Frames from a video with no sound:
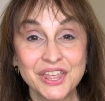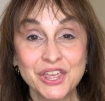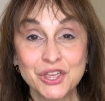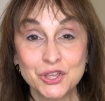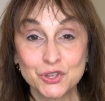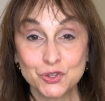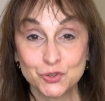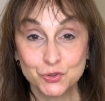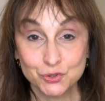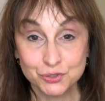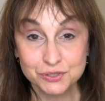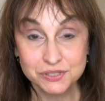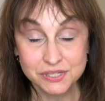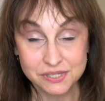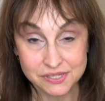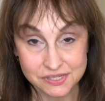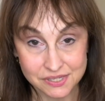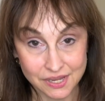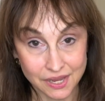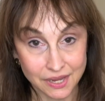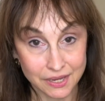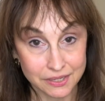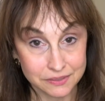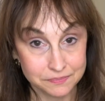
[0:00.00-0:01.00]
Good
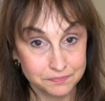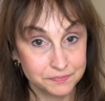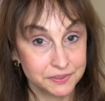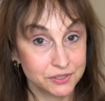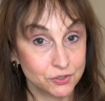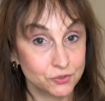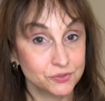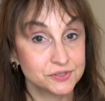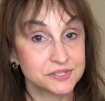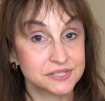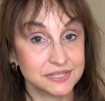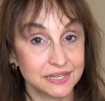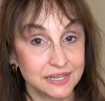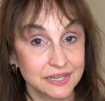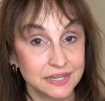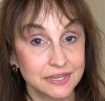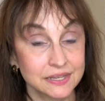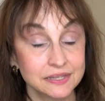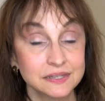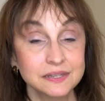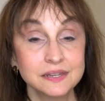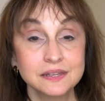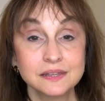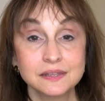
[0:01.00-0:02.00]
design builds
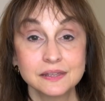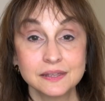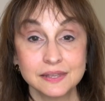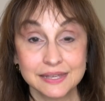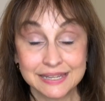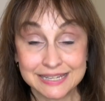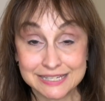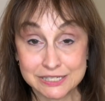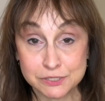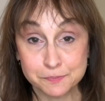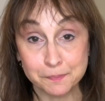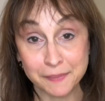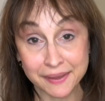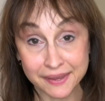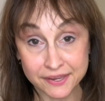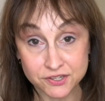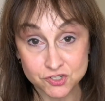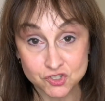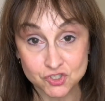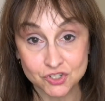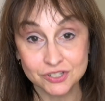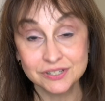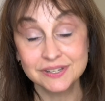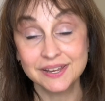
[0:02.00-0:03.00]
in
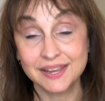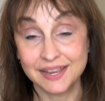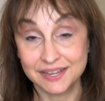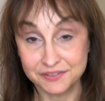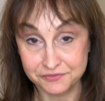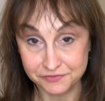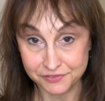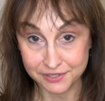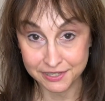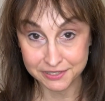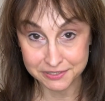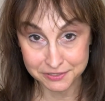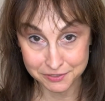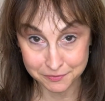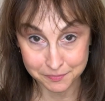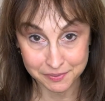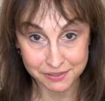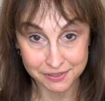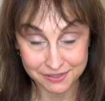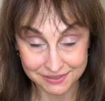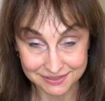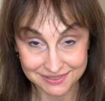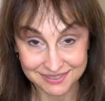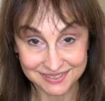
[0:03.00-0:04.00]
expansion and
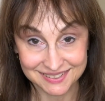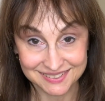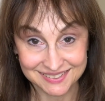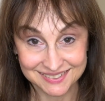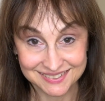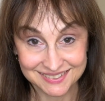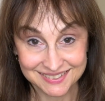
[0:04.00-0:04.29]
flexibility.